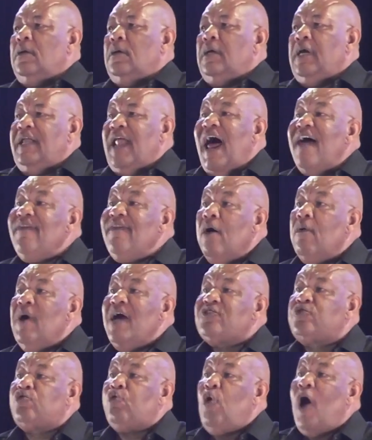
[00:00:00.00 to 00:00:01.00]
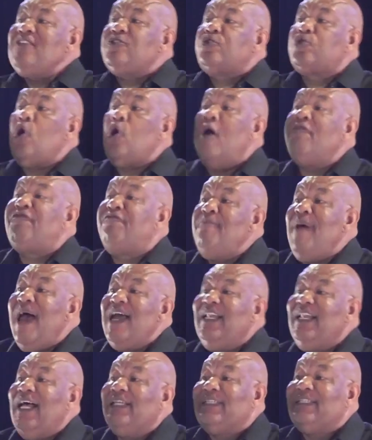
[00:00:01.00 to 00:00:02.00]
In other words, once you have
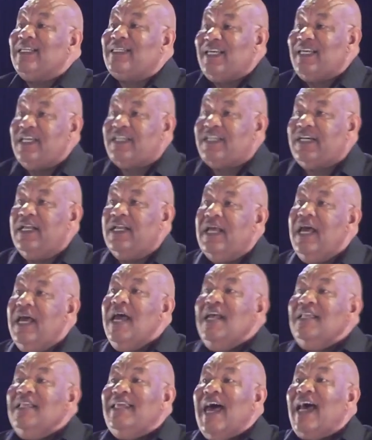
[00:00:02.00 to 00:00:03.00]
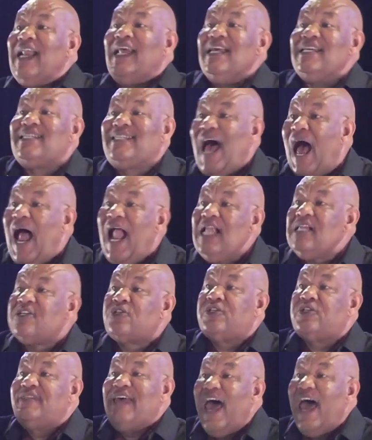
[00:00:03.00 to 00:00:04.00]
made a decision, the
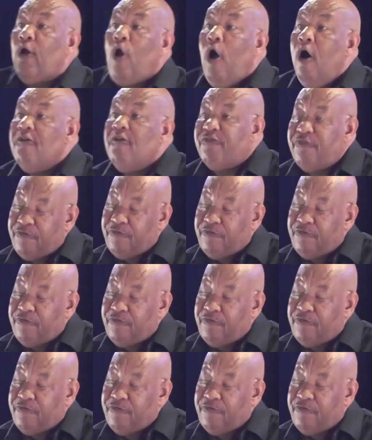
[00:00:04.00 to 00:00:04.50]
results thereof